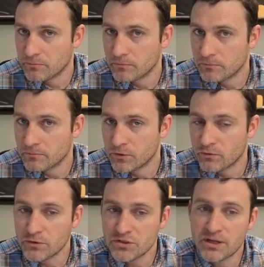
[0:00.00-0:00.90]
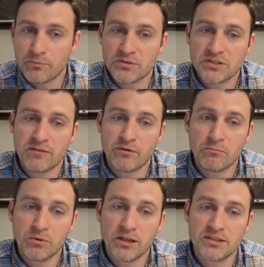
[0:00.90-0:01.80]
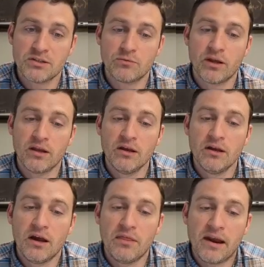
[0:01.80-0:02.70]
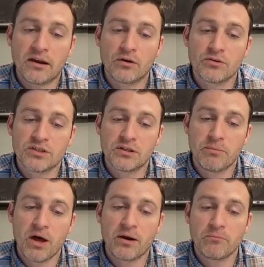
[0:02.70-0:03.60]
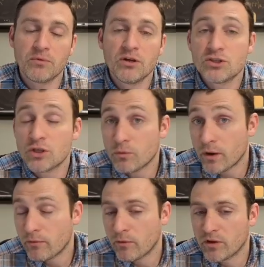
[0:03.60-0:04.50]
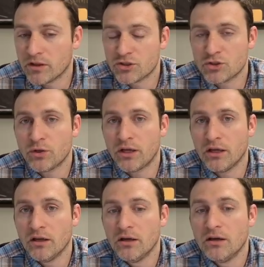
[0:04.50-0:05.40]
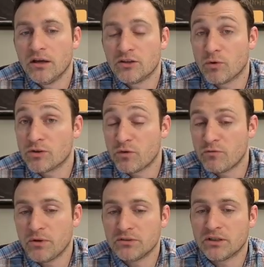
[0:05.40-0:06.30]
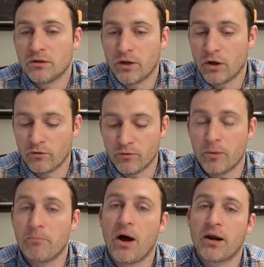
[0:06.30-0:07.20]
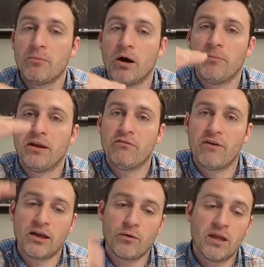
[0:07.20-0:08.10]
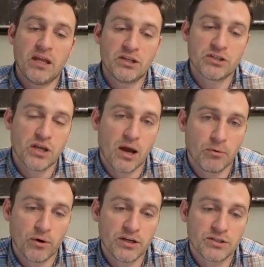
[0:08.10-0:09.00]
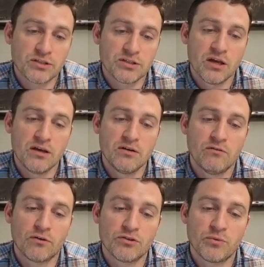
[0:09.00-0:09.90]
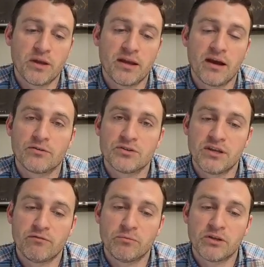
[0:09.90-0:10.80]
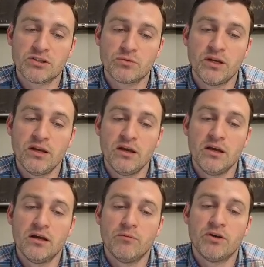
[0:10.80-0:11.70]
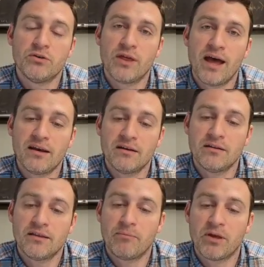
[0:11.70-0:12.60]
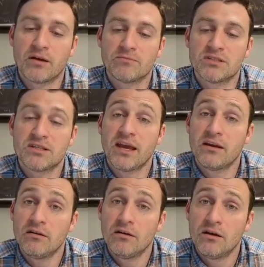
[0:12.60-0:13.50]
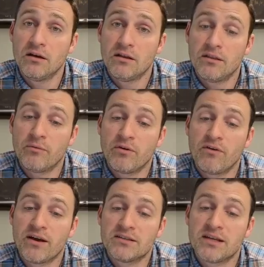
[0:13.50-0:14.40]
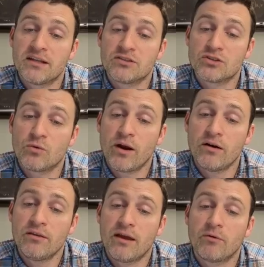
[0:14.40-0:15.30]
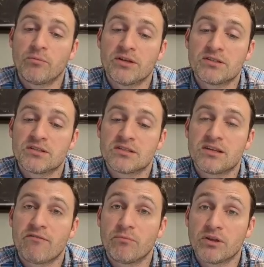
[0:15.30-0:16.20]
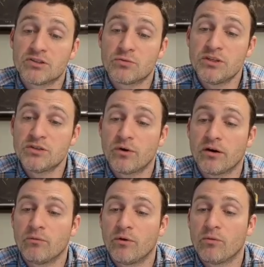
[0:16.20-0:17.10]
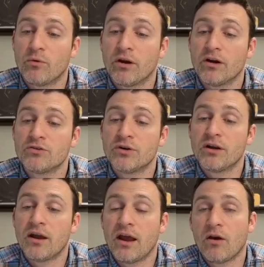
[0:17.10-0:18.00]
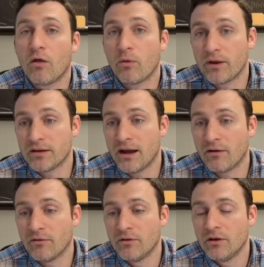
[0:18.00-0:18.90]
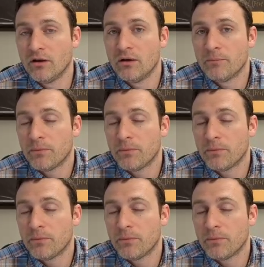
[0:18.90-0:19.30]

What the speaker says: The first step was 7 plus 3, and that occurs at the bottom. So the way we read this tree is once we've built it, we go from the bottom up and evaluate each of the operations. First, we encounter 7 plus 3. We do that. That becomes 10. Then we find 10 squared. That replaces the 7 plus 3 squared with 100 and all the way down. It's a